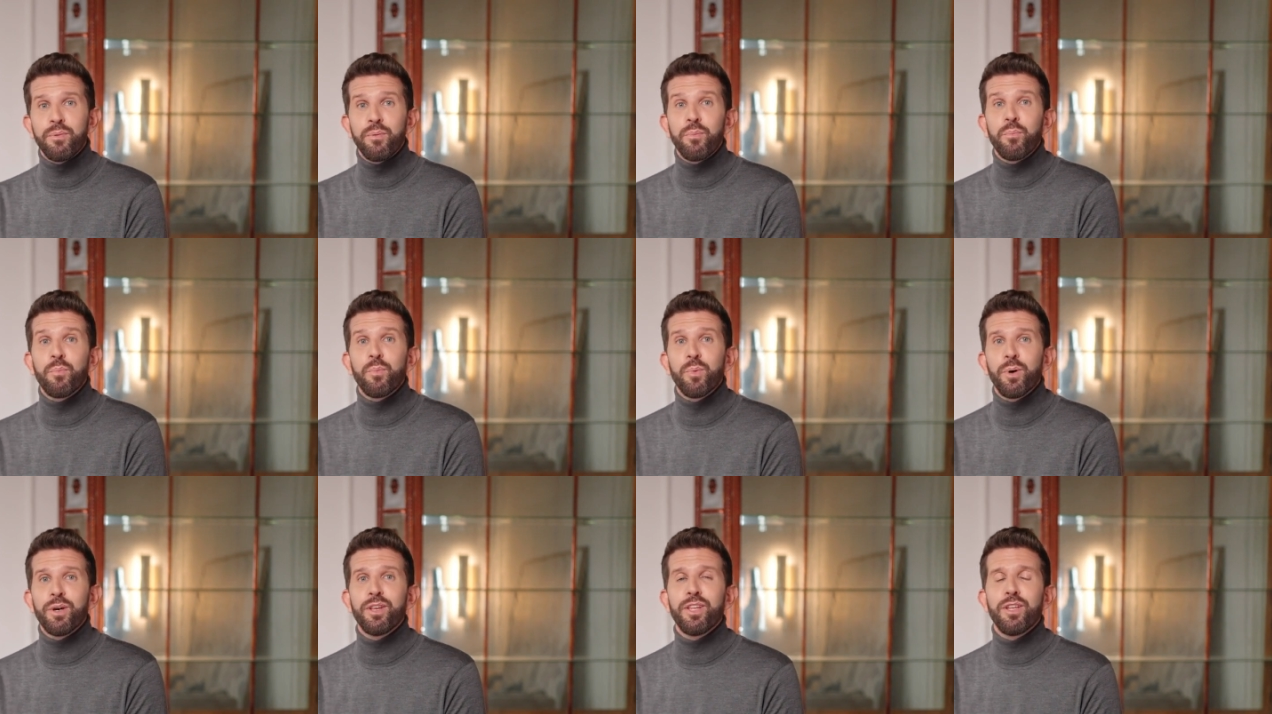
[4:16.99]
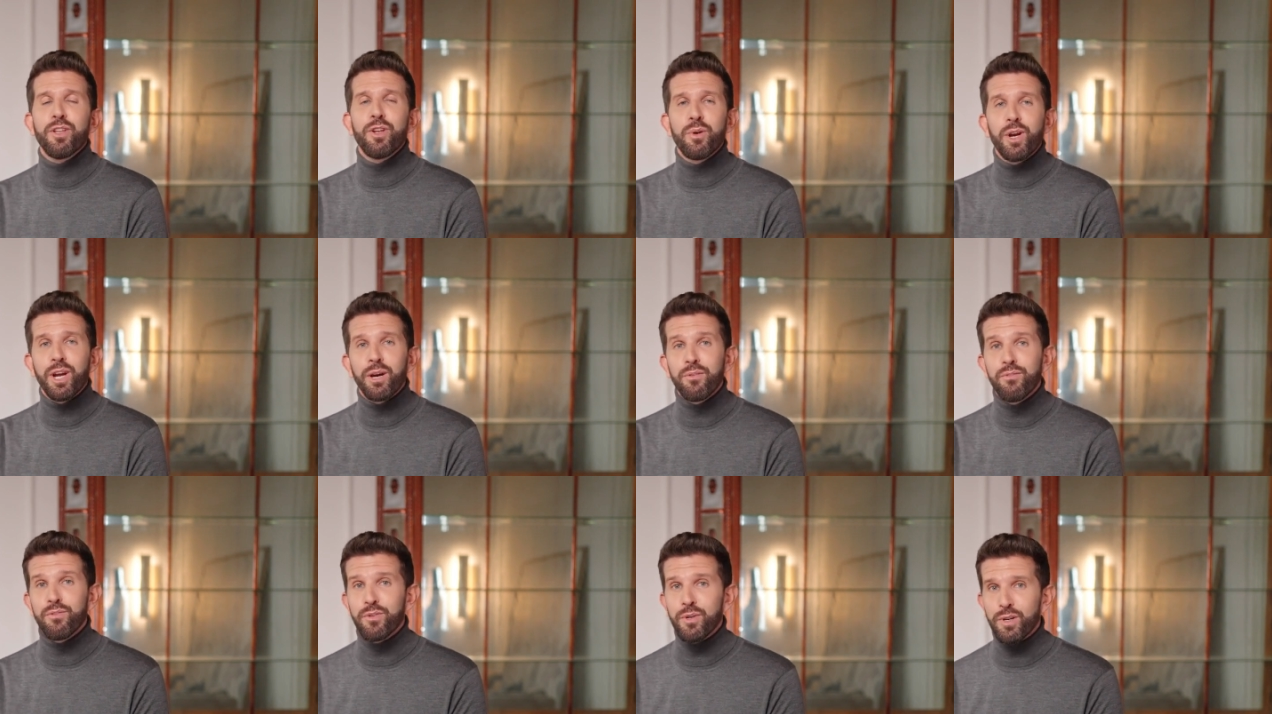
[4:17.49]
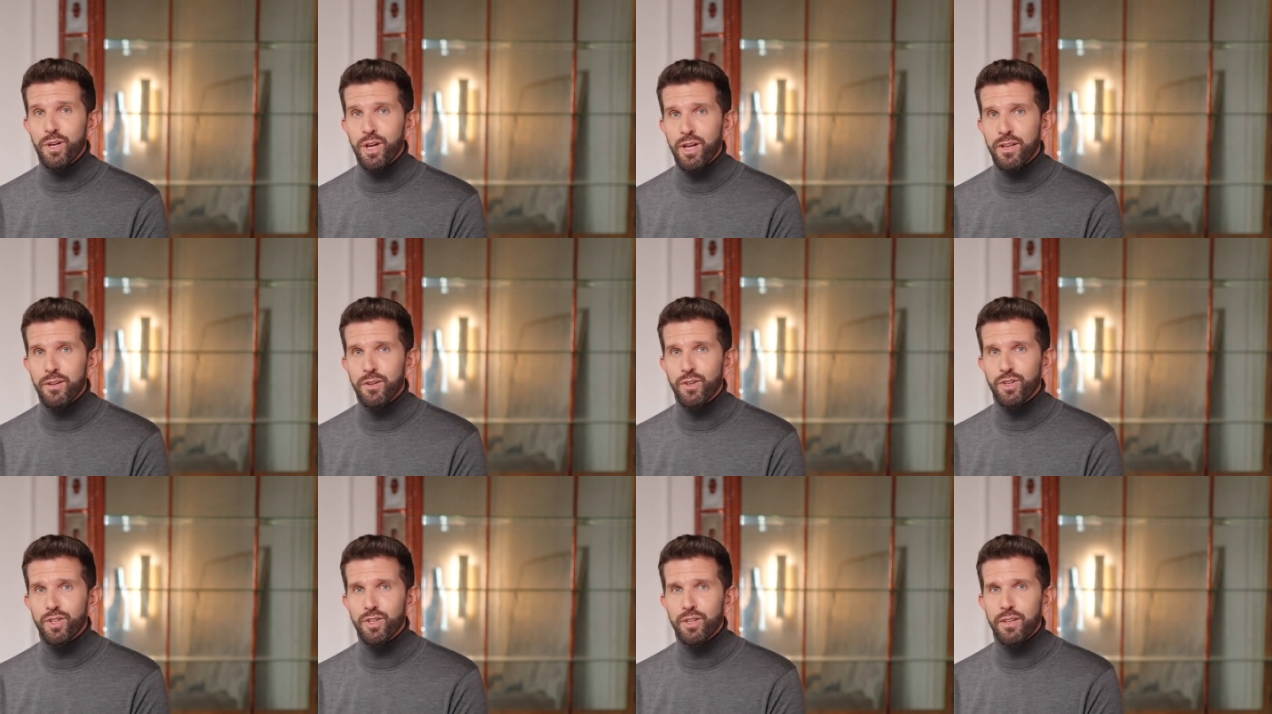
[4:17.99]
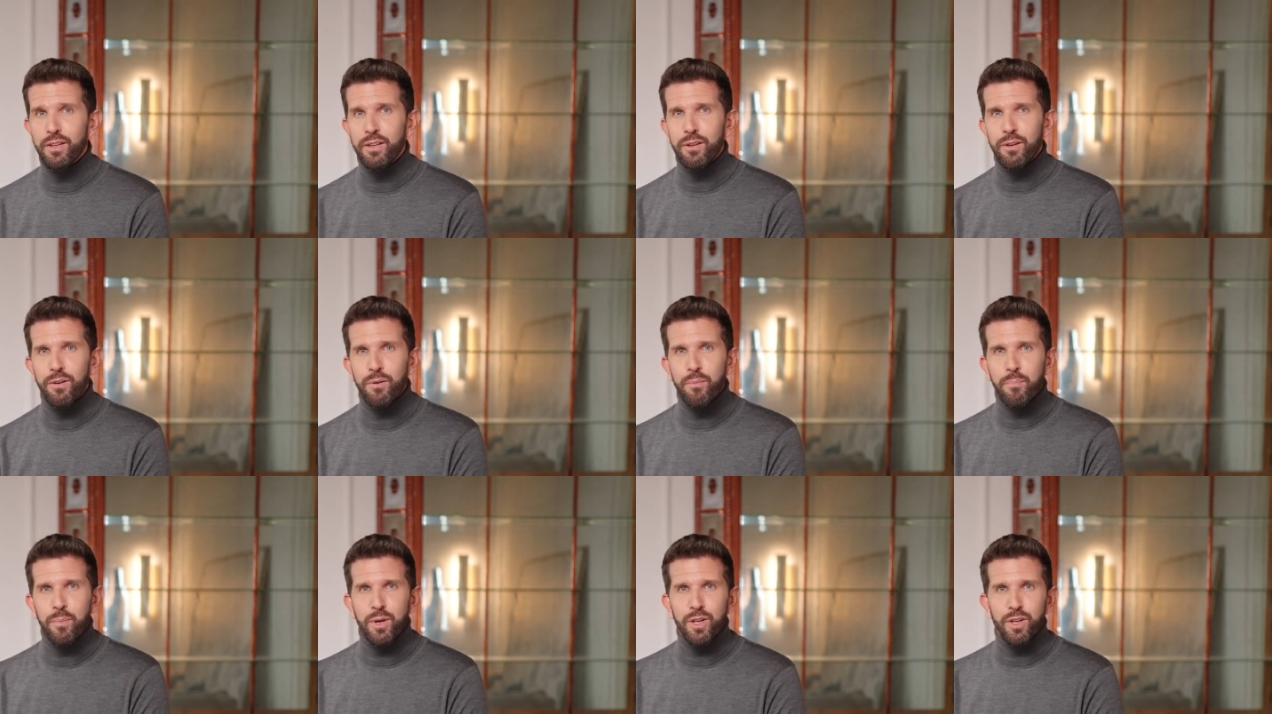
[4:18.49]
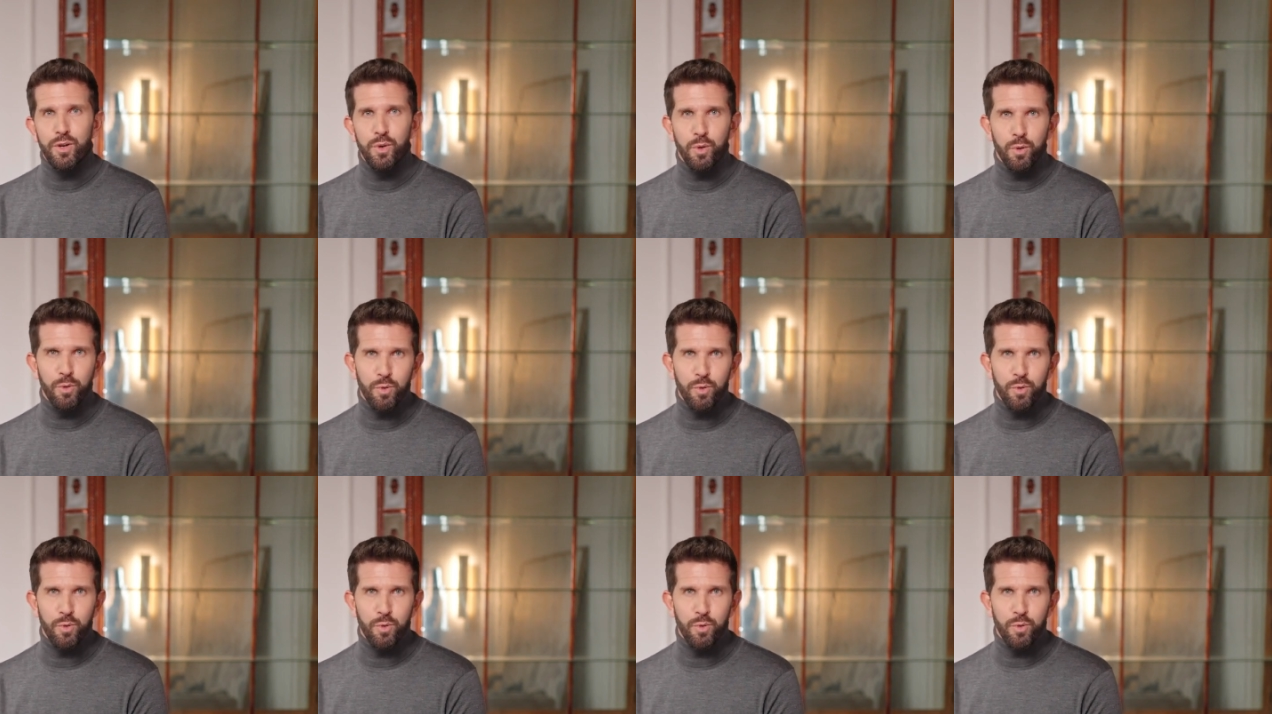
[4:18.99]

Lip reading: What did you have for lunch? But your